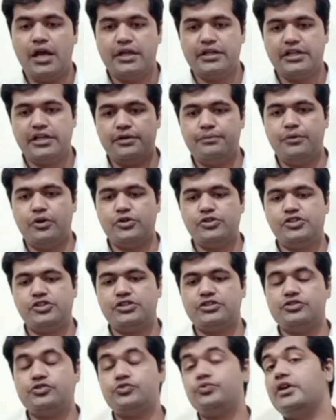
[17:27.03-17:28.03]
The
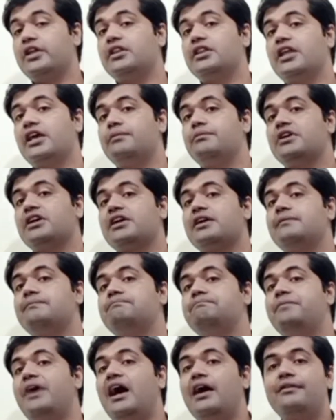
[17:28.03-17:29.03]
emotions, when they
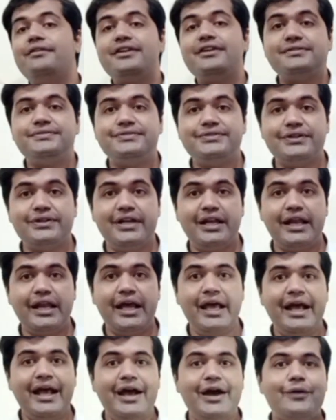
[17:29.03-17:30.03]
become powerful,
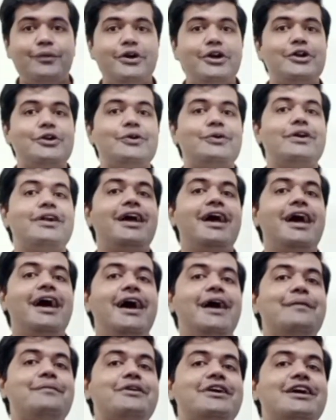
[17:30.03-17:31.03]
we don't
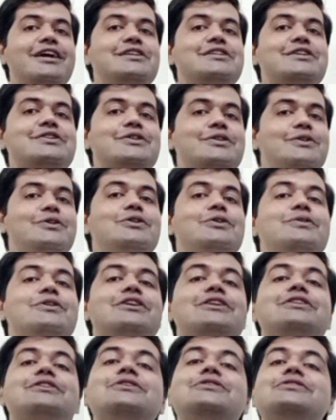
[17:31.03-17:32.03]
have control
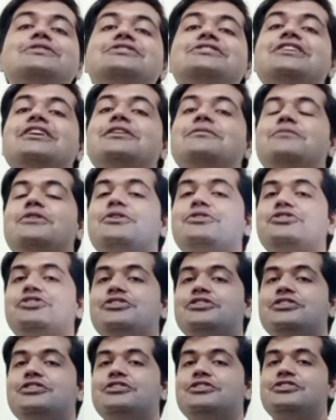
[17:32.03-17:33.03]
over those
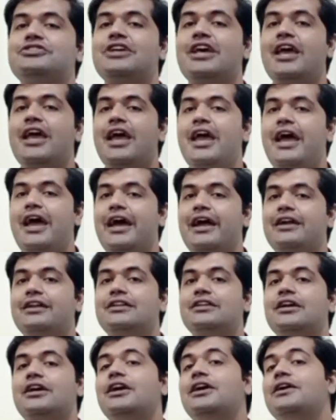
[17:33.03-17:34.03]
emotions, and
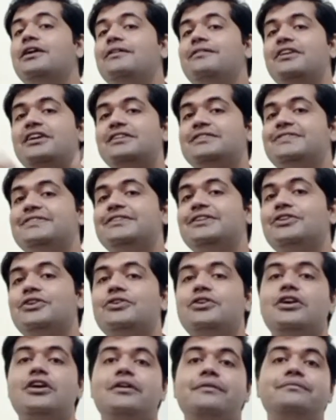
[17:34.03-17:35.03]
the
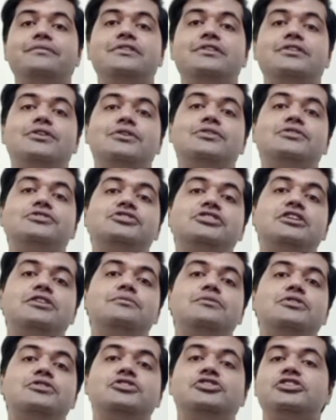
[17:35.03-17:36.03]
overflow of those
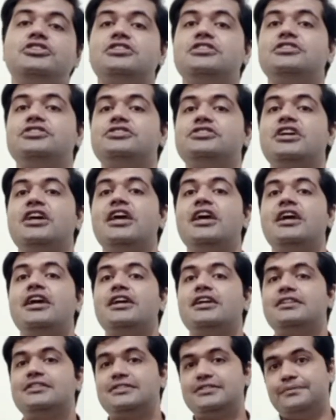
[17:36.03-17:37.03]
emotions
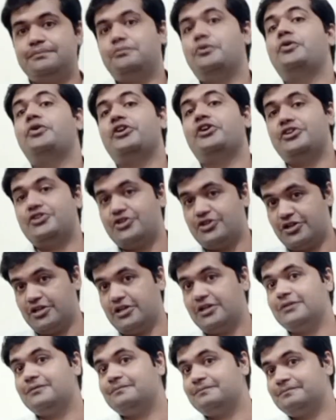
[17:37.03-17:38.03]
is poetry.